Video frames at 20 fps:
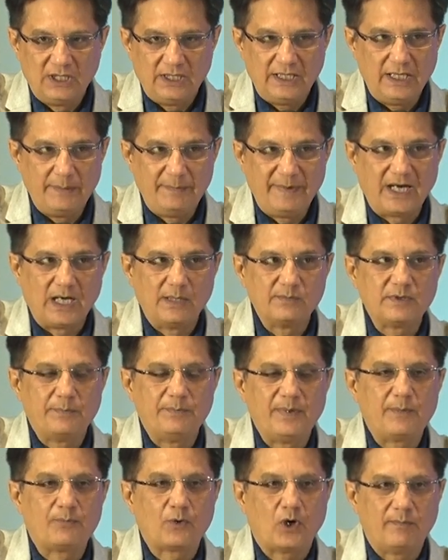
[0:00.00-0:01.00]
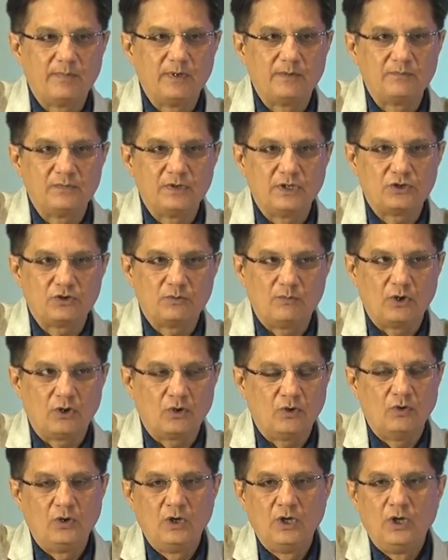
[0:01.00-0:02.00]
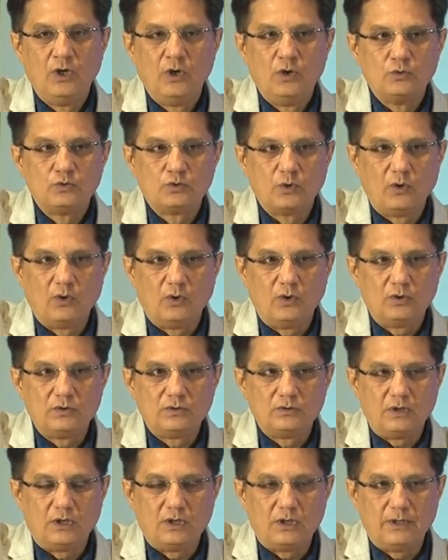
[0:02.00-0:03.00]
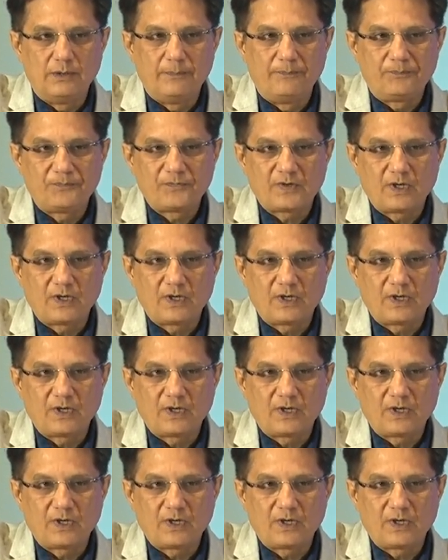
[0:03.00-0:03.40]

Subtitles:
it becomes a big problem tomorrow. So